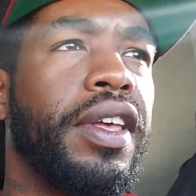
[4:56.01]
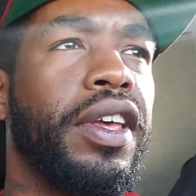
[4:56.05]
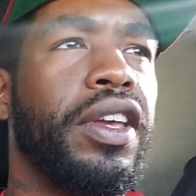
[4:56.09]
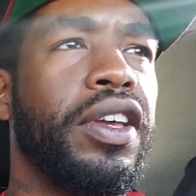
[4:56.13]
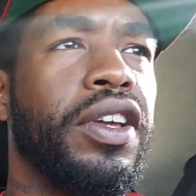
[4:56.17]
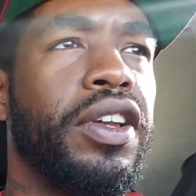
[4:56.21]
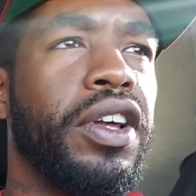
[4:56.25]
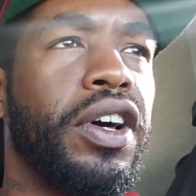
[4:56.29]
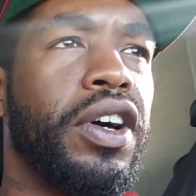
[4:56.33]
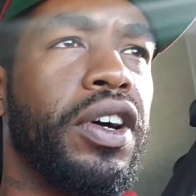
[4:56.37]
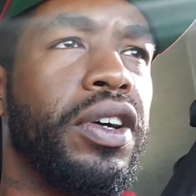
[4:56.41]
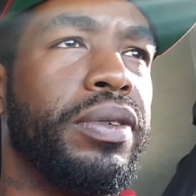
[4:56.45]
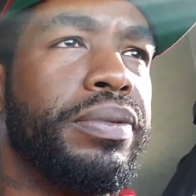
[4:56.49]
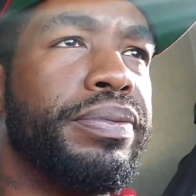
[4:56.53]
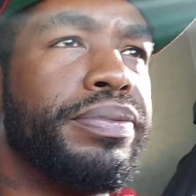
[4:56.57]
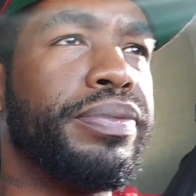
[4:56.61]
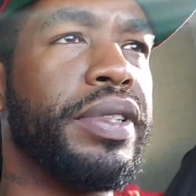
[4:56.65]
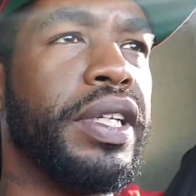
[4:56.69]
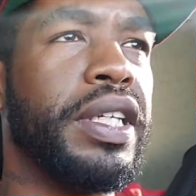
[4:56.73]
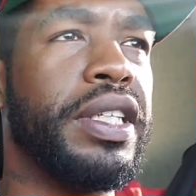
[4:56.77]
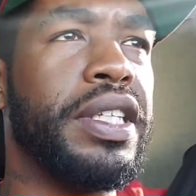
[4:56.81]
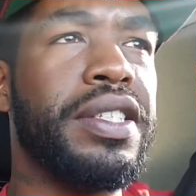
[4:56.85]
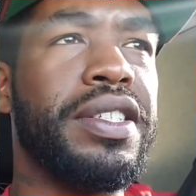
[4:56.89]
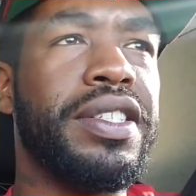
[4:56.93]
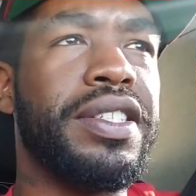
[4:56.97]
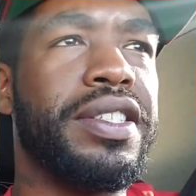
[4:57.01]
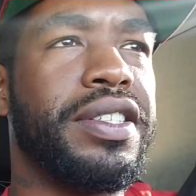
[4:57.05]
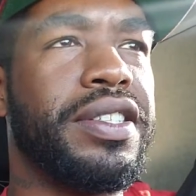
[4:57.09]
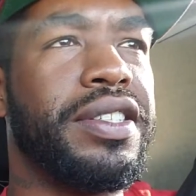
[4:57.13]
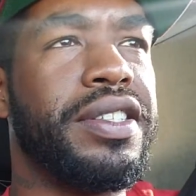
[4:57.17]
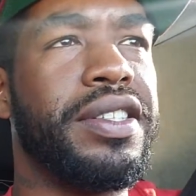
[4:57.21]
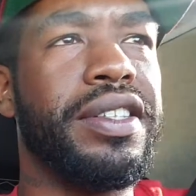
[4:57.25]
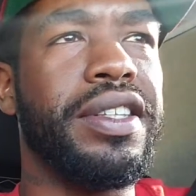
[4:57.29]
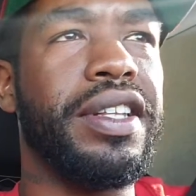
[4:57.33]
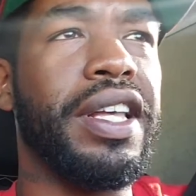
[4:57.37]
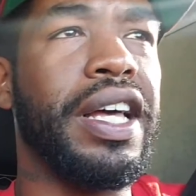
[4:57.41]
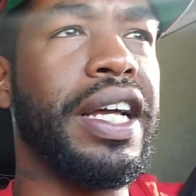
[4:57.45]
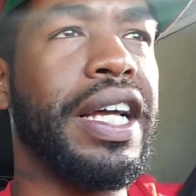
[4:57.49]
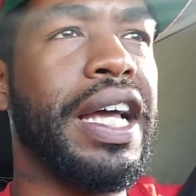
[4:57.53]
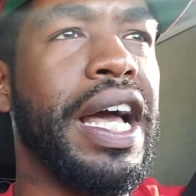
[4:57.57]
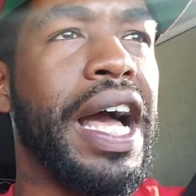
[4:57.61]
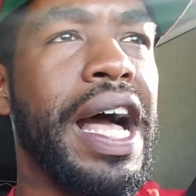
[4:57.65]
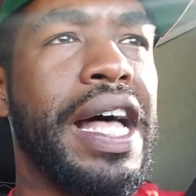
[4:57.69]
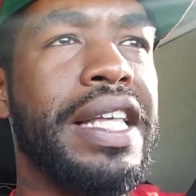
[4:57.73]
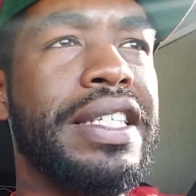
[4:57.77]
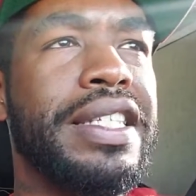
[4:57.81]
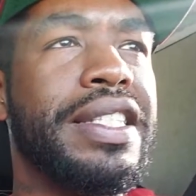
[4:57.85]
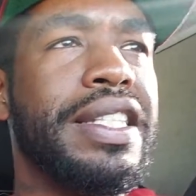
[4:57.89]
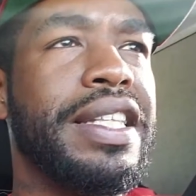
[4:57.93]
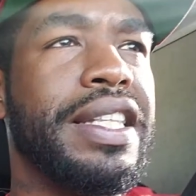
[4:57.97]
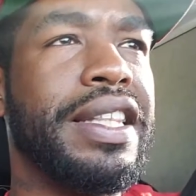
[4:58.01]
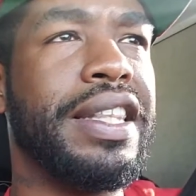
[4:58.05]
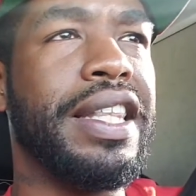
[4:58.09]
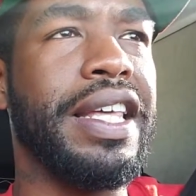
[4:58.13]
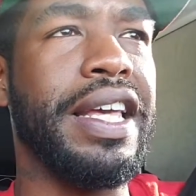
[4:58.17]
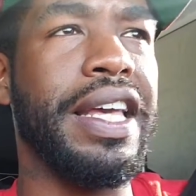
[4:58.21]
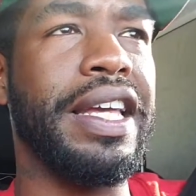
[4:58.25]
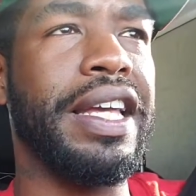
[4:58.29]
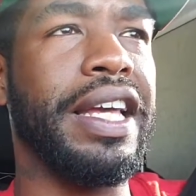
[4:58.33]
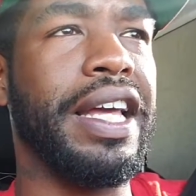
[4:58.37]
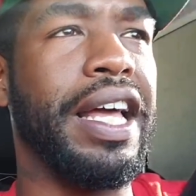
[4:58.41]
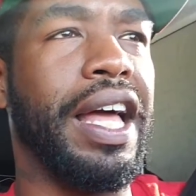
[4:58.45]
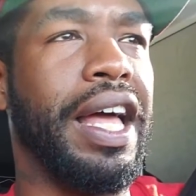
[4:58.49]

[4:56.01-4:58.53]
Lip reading: You know, this is constant thing.